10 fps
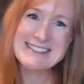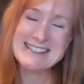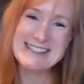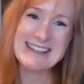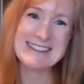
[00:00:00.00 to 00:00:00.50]
this
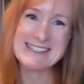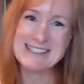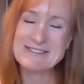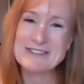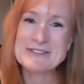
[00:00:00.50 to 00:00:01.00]
is like the
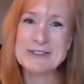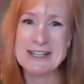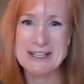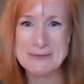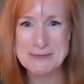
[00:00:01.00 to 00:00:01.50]
stuff of
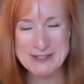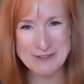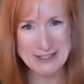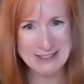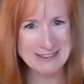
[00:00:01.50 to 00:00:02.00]
dreams
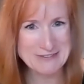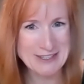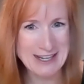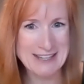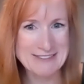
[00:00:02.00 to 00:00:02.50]
for,
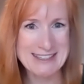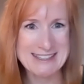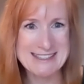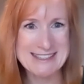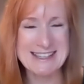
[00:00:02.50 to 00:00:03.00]
for
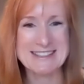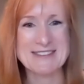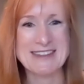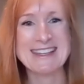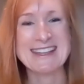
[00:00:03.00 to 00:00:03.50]
advocates
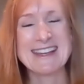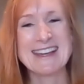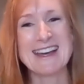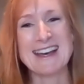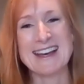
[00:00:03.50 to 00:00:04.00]
like me.
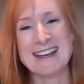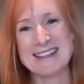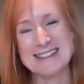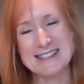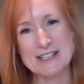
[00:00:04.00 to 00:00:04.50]

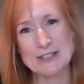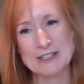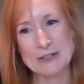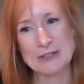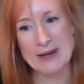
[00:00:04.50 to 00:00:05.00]
Uh, so,
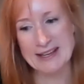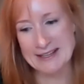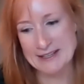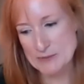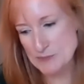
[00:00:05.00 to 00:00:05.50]
you know,
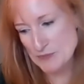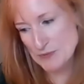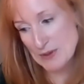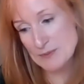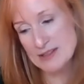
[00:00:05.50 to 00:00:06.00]

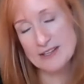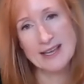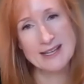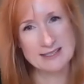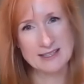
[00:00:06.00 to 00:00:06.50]
um, and we
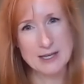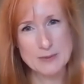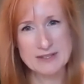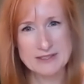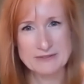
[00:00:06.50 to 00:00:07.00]
look at it in a
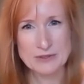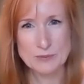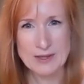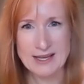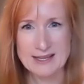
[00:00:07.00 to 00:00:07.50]
couple of
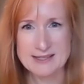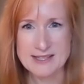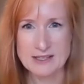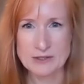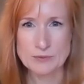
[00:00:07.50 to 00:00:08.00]
different ways.
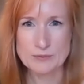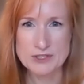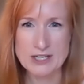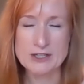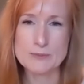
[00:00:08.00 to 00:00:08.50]
You know,
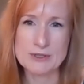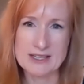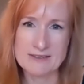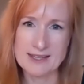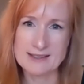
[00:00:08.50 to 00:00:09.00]
charitable
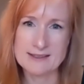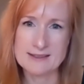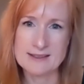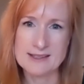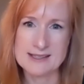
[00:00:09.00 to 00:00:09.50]
giving
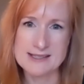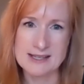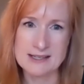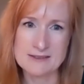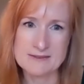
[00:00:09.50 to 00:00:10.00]

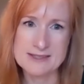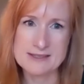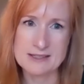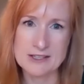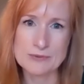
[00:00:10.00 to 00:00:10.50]
incentives
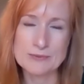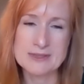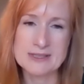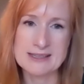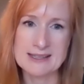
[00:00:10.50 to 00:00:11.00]
are
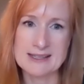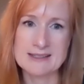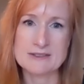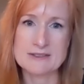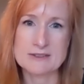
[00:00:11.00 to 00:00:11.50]

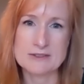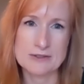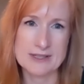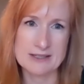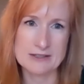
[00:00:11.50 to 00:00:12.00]
really
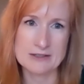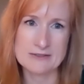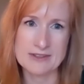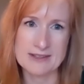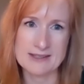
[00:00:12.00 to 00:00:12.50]

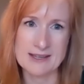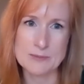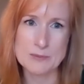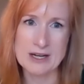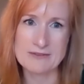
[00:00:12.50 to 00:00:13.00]
critical for the
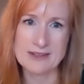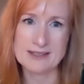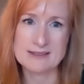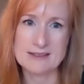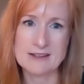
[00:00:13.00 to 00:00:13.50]

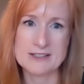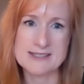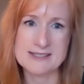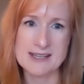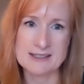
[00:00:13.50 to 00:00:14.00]
nonprofit
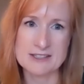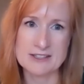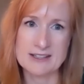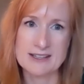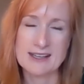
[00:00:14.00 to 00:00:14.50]
arts
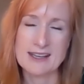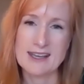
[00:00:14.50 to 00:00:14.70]
sector.